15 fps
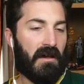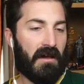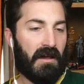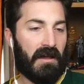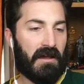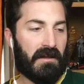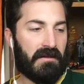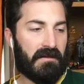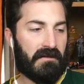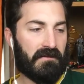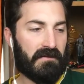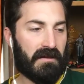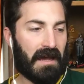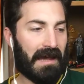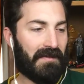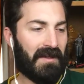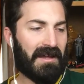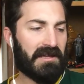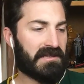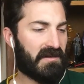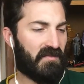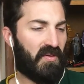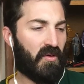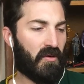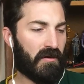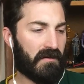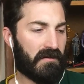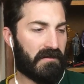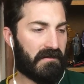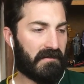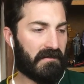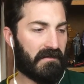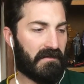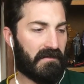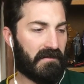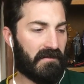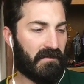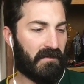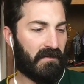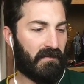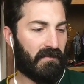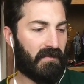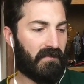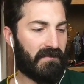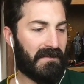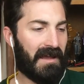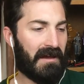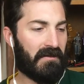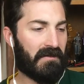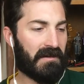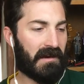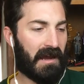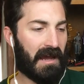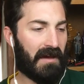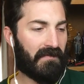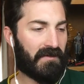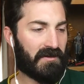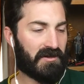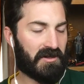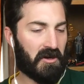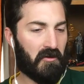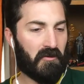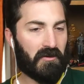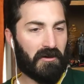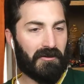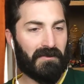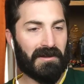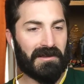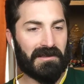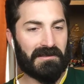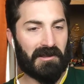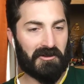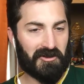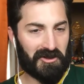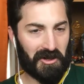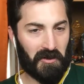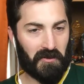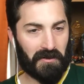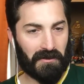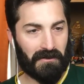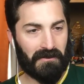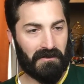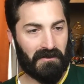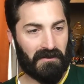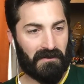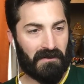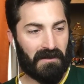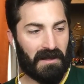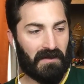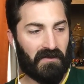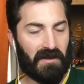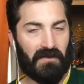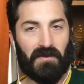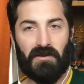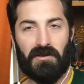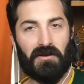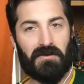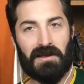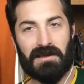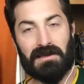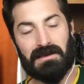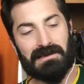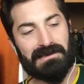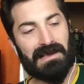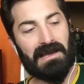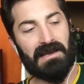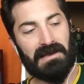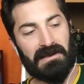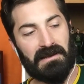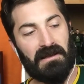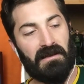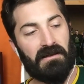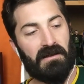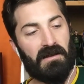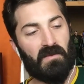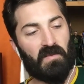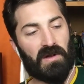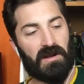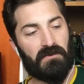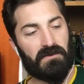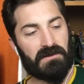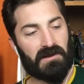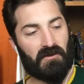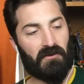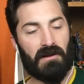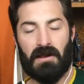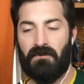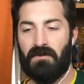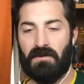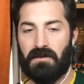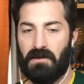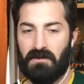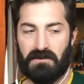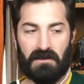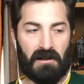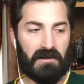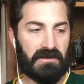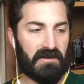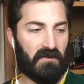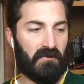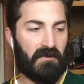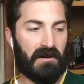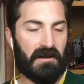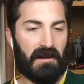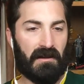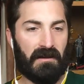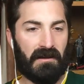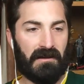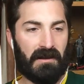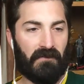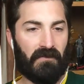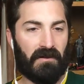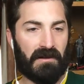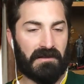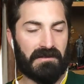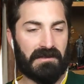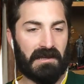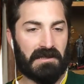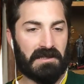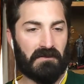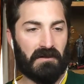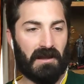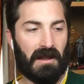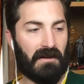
And I think it's important not only to have the Joker, because the Joker, even if you don't like the design, but it was great for those that also wanted a different accessory.